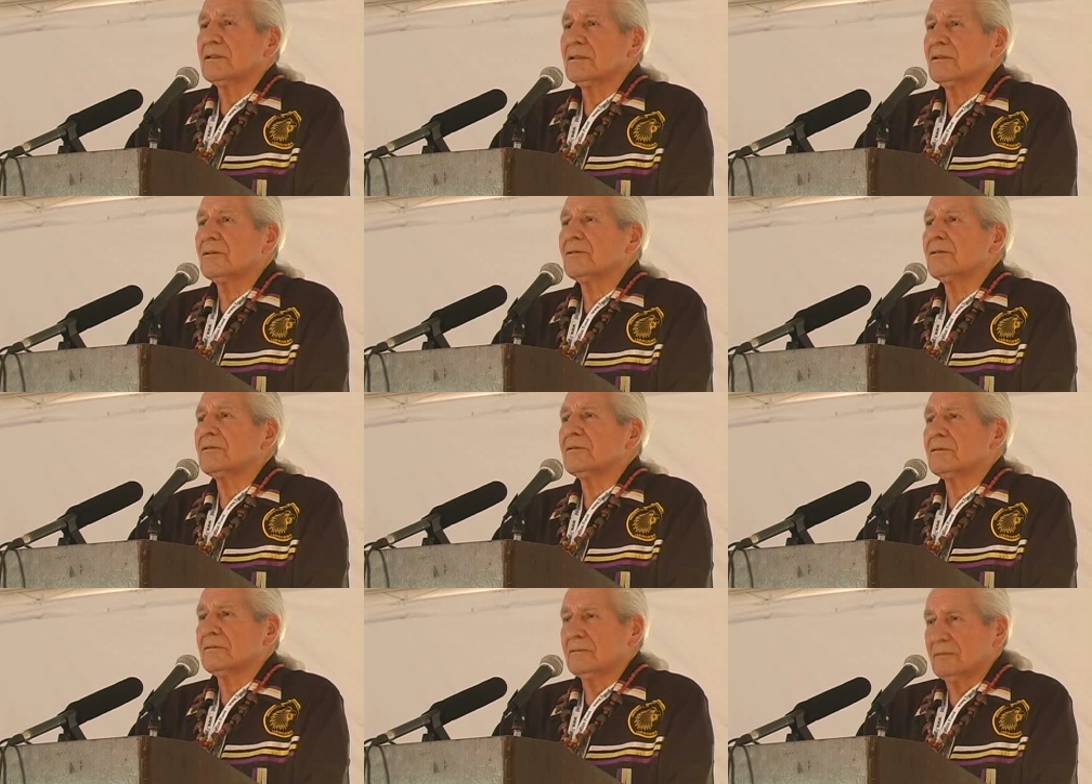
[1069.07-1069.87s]

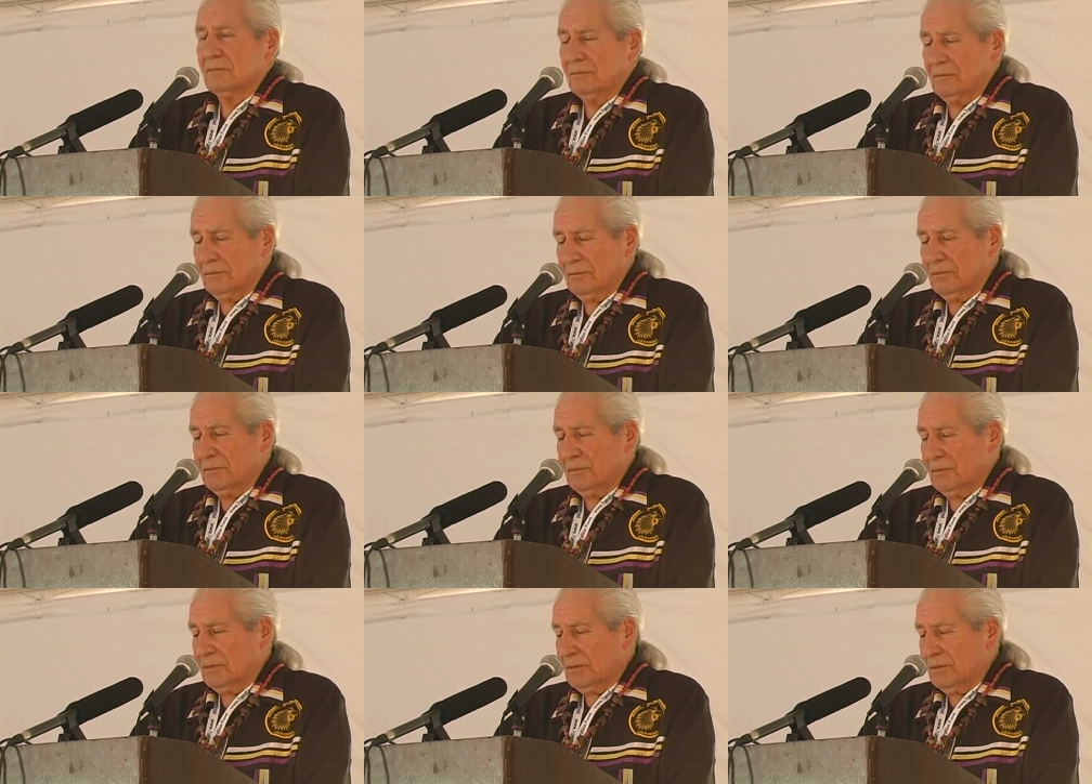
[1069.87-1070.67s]

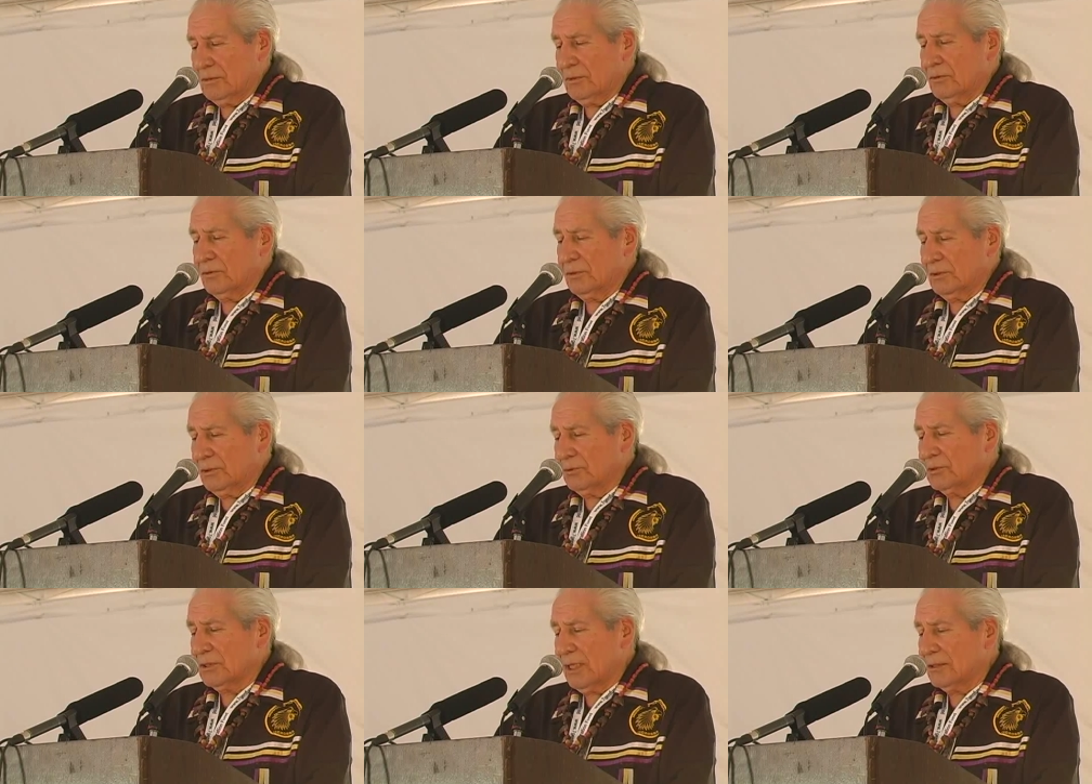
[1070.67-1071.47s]

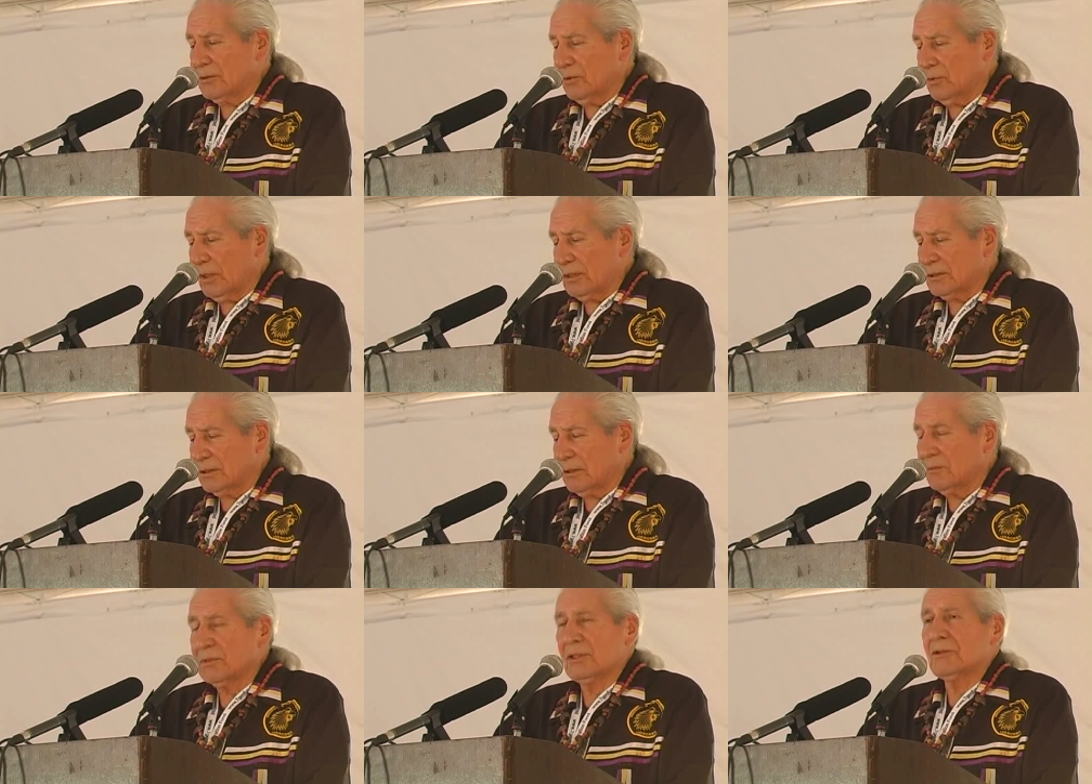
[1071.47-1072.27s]
you said to us
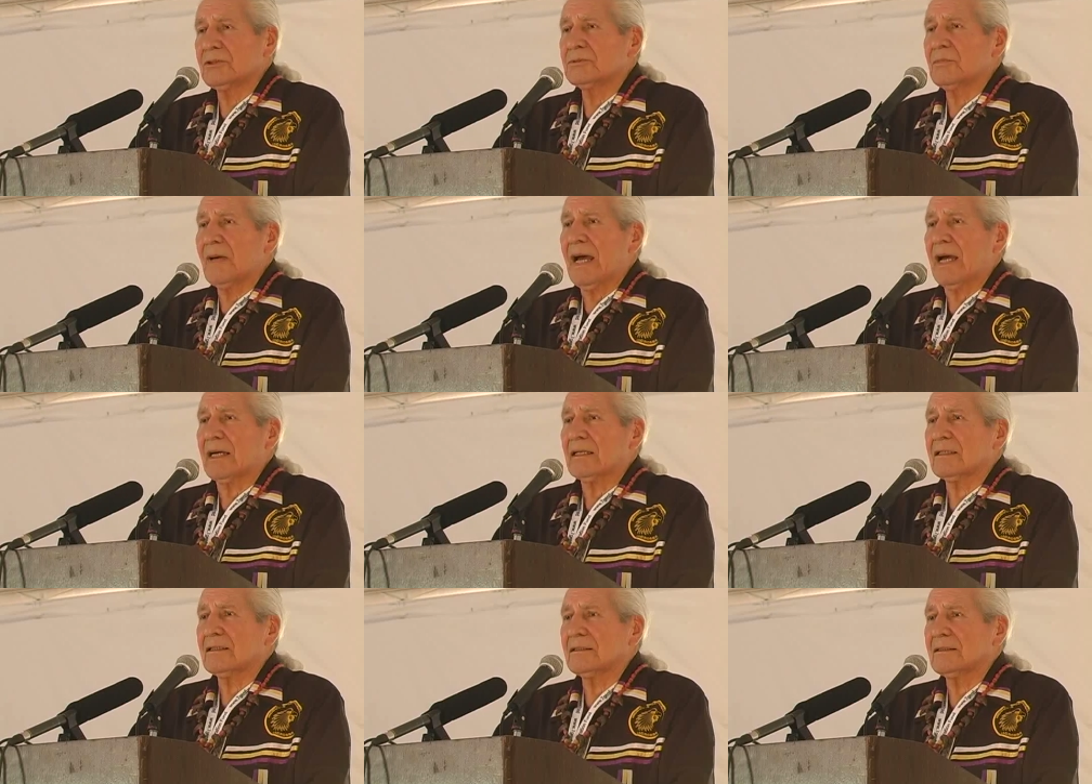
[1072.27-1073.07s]
some years back,